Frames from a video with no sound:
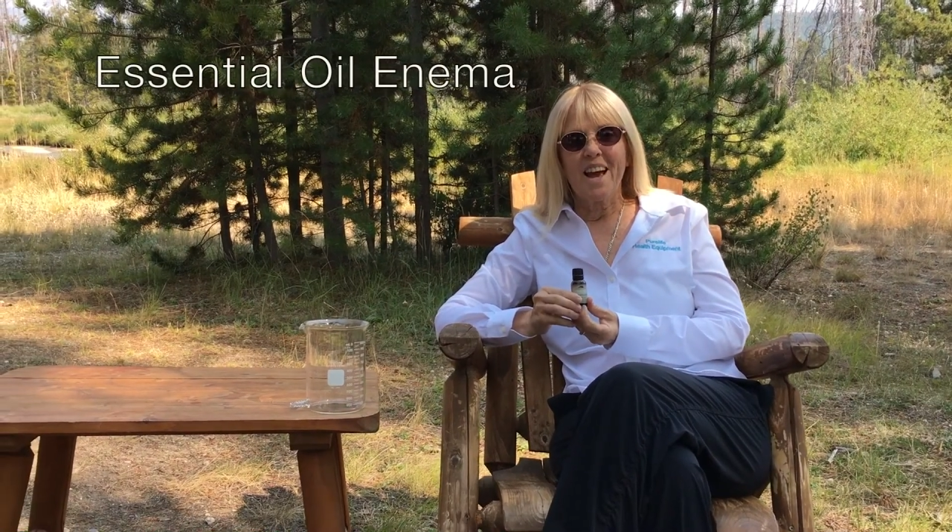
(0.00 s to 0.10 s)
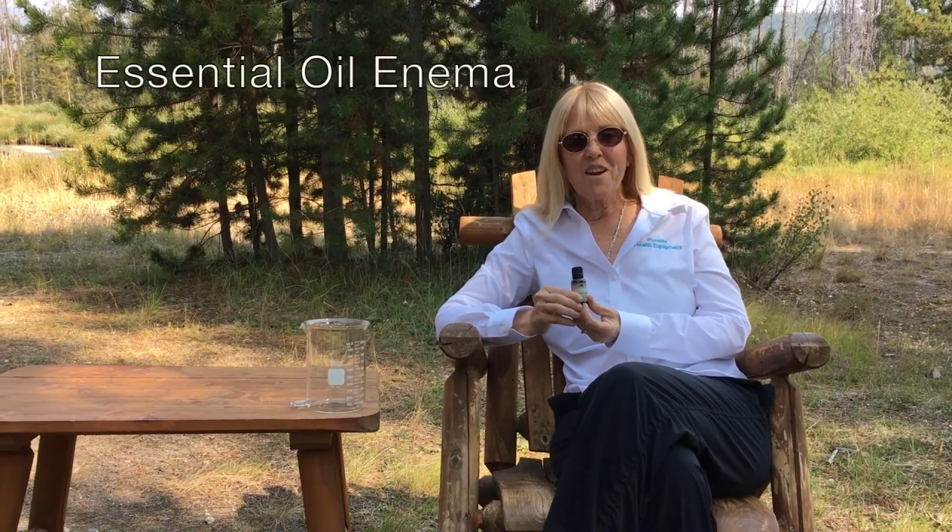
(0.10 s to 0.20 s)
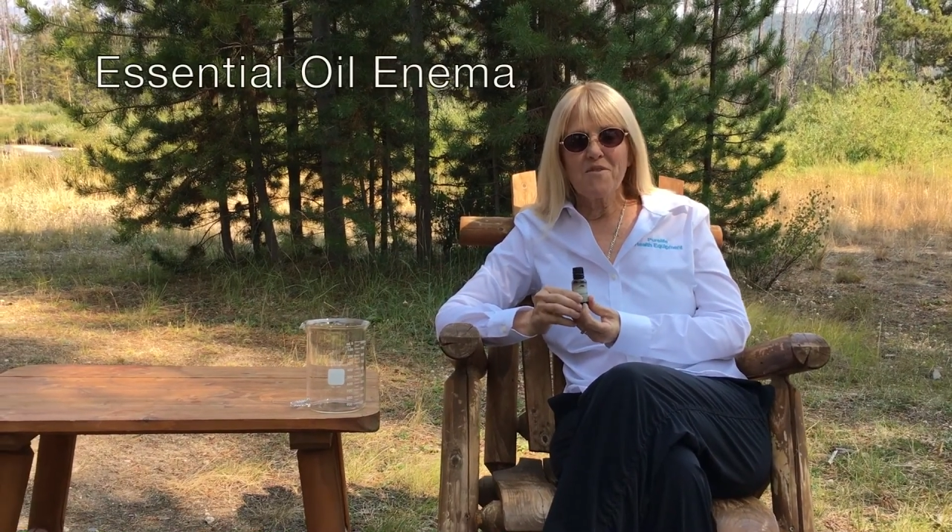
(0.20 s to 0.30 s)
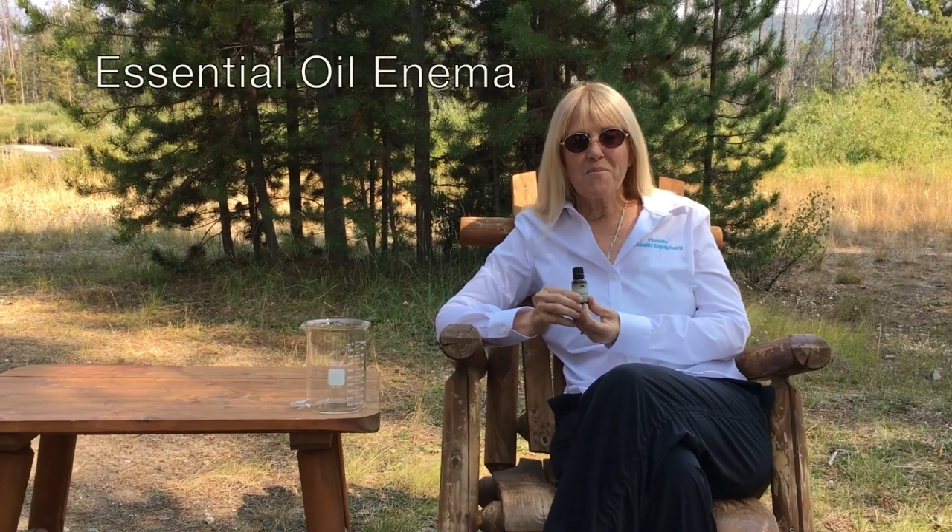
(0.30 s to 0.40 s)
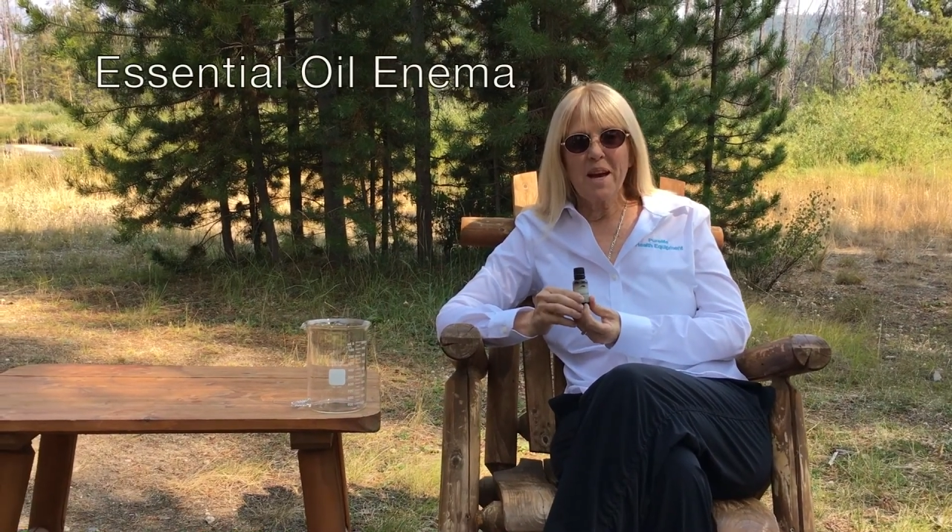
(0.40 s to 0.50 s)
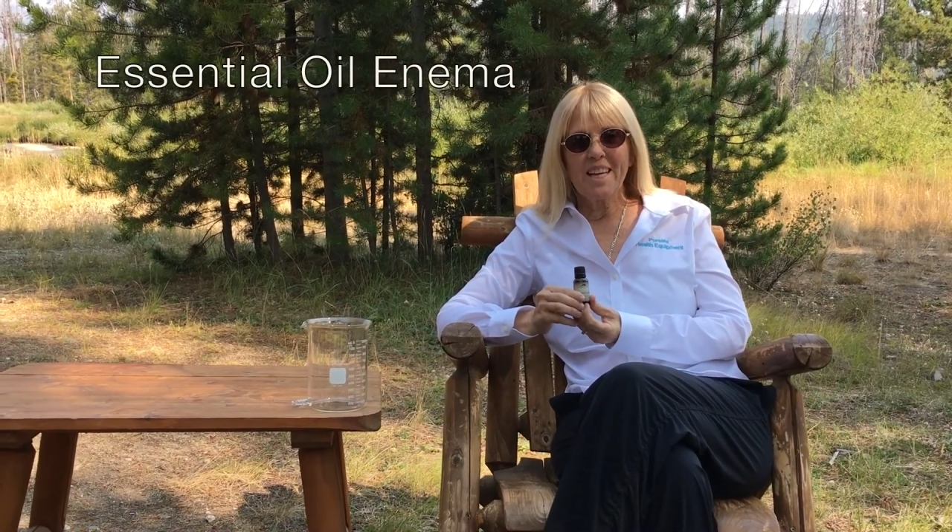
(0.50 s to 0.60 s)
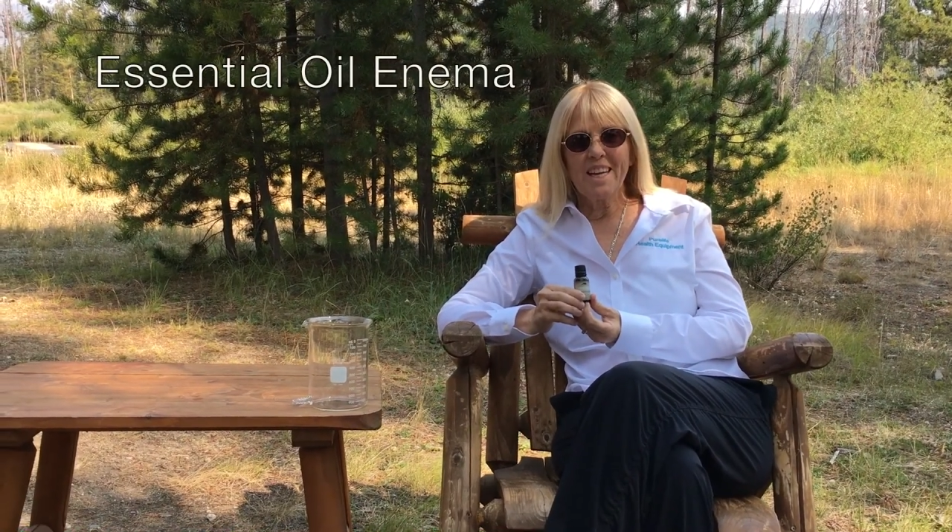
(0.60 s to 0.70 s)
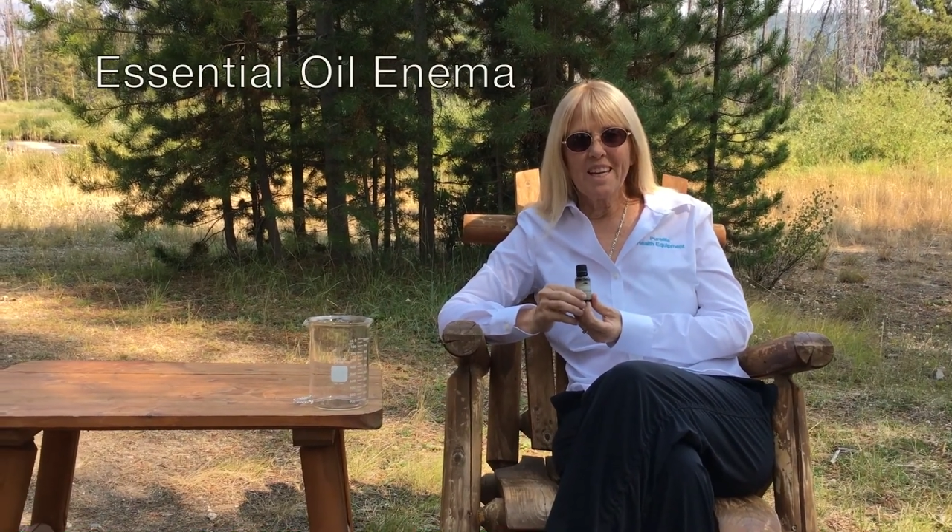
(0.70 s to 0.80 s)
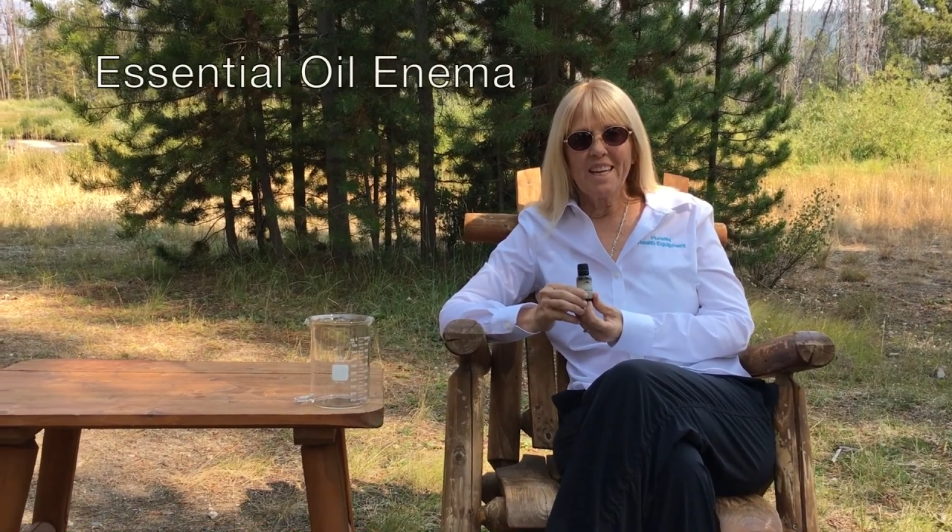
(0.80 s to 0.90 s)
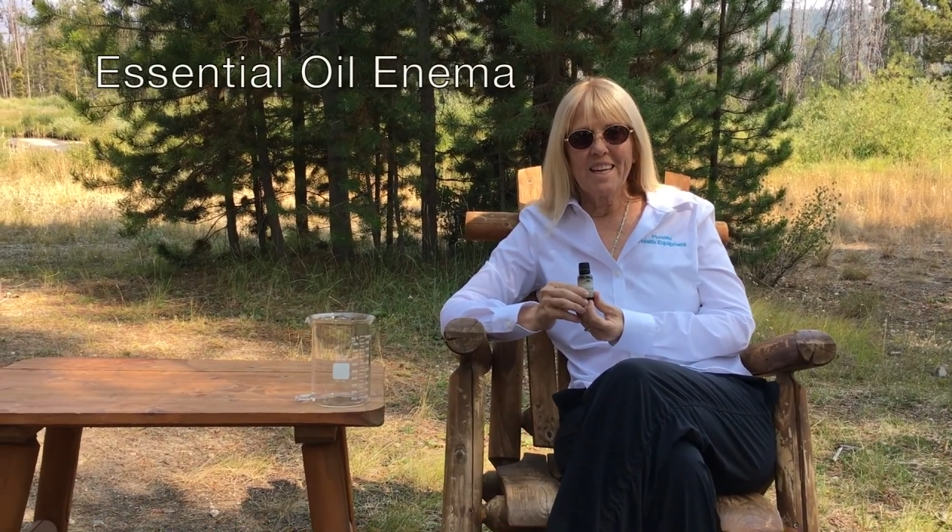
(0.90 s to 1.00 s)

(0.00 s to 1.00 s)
everybody.